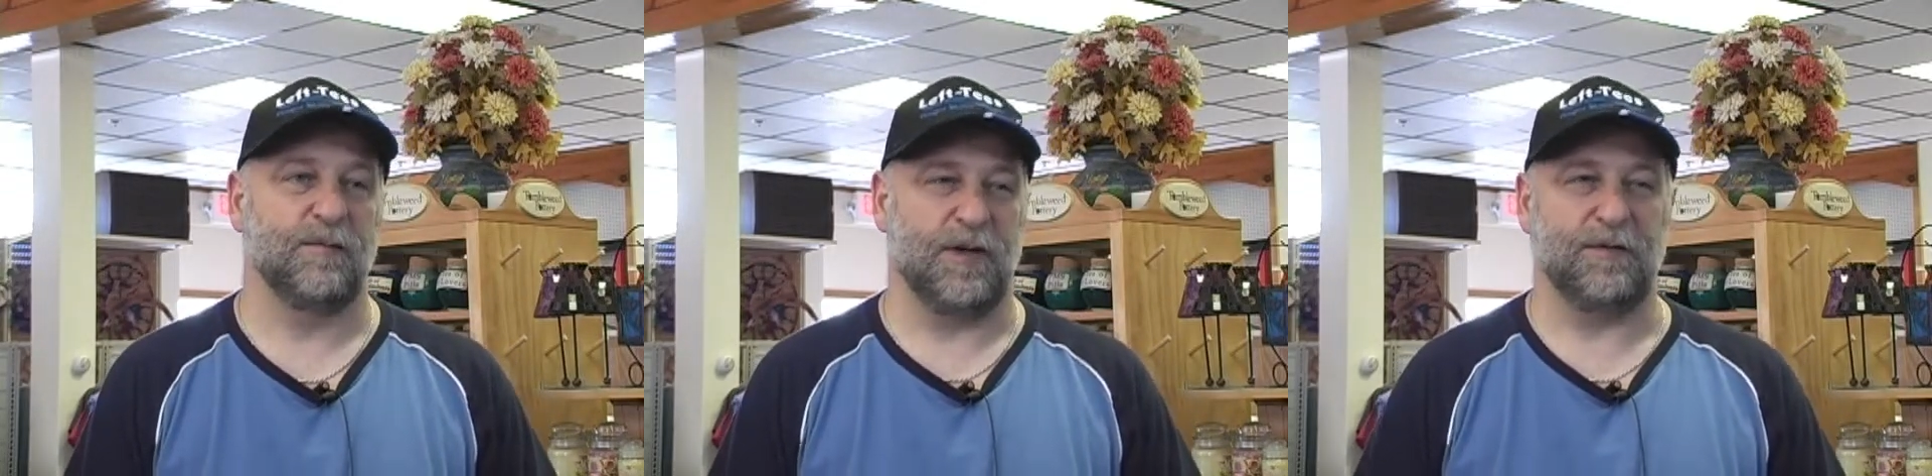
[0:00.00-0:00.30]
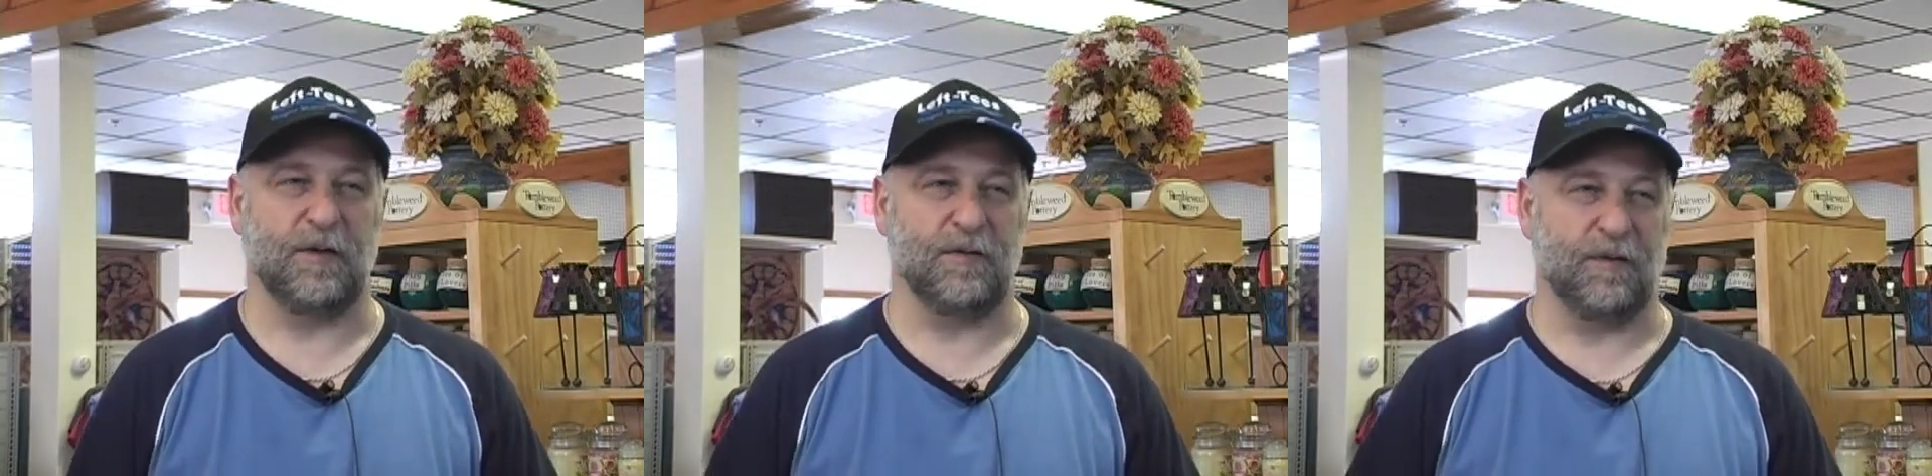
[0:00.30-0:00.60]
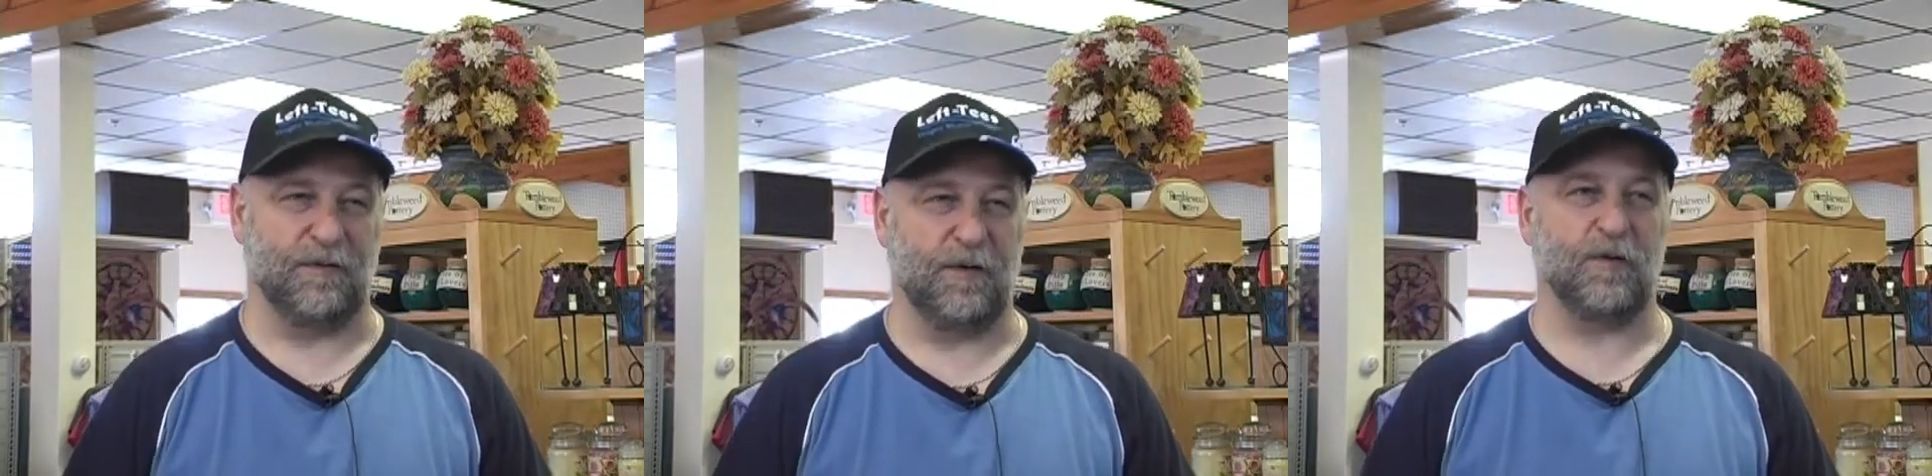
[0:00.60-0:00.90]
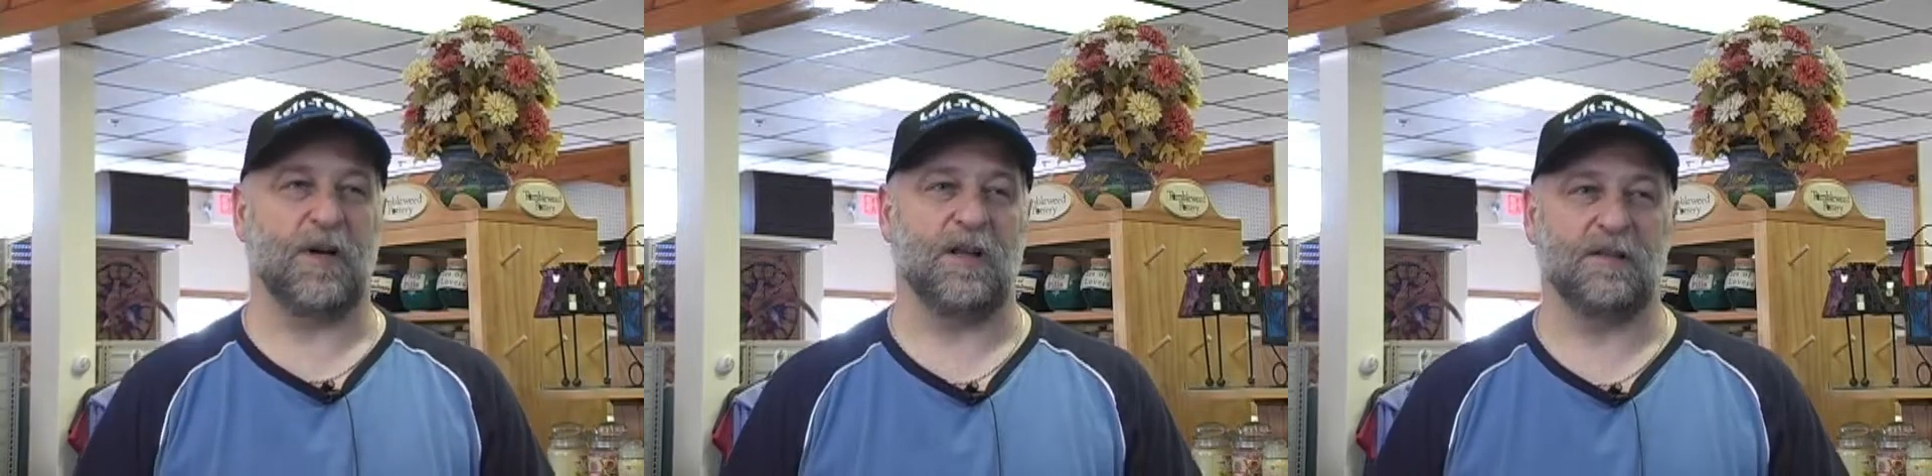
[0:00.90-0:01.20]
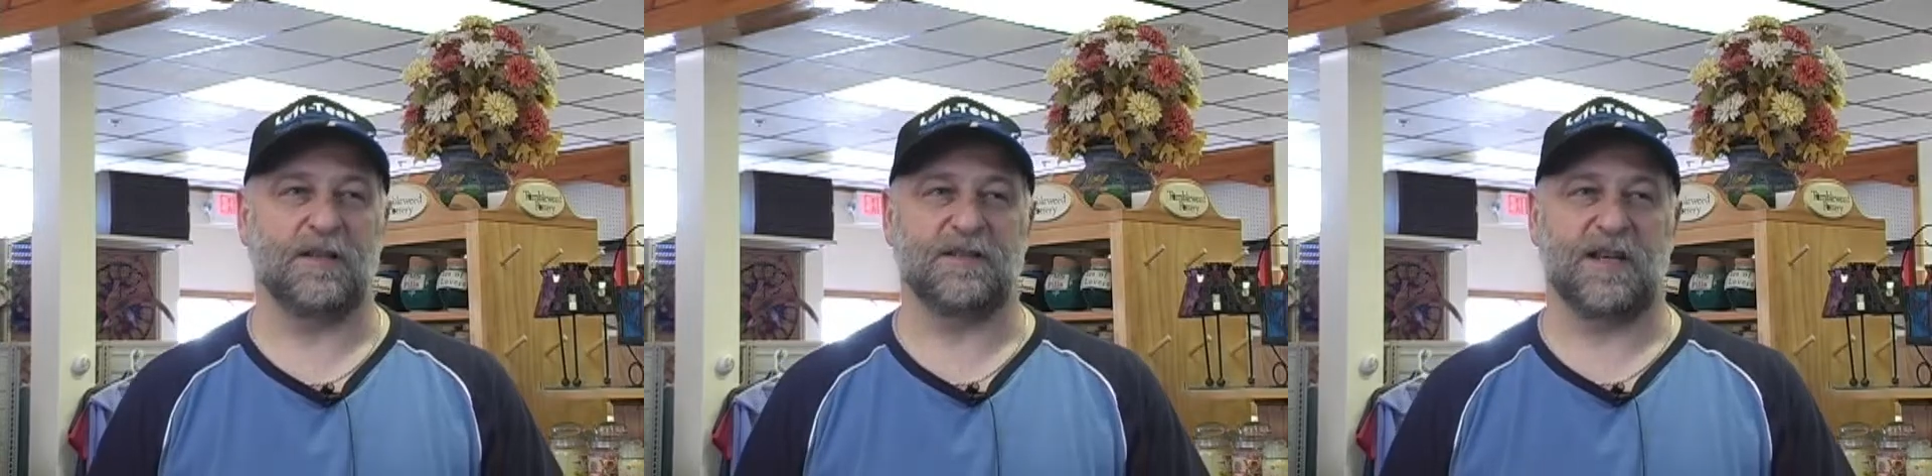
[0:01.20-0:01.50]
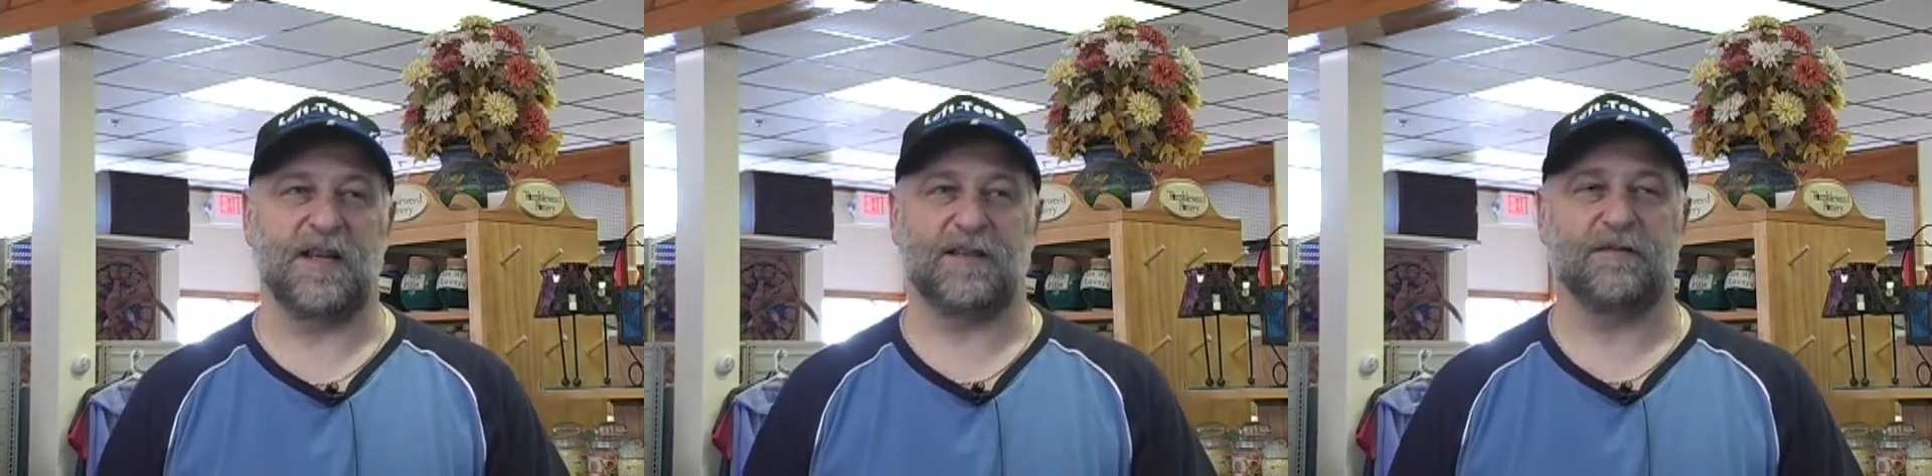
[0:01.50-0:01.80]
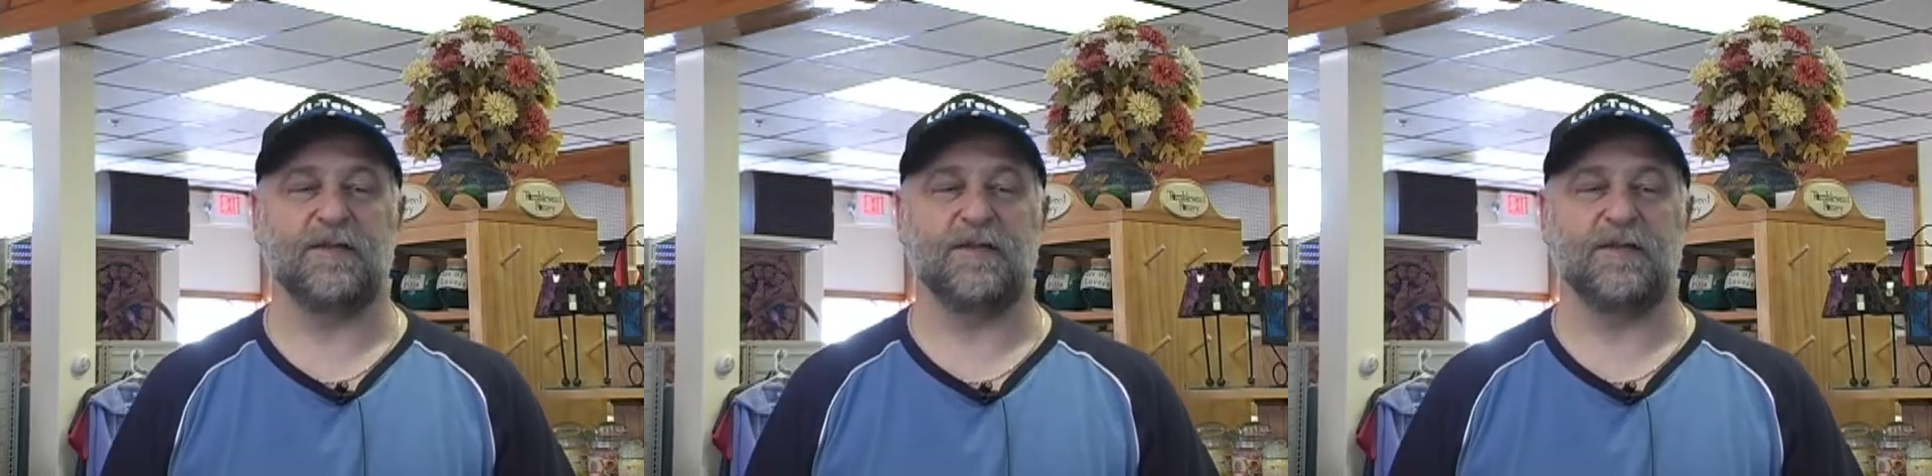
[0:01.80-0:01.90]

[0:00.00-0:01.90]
But if you're looking for a full color design,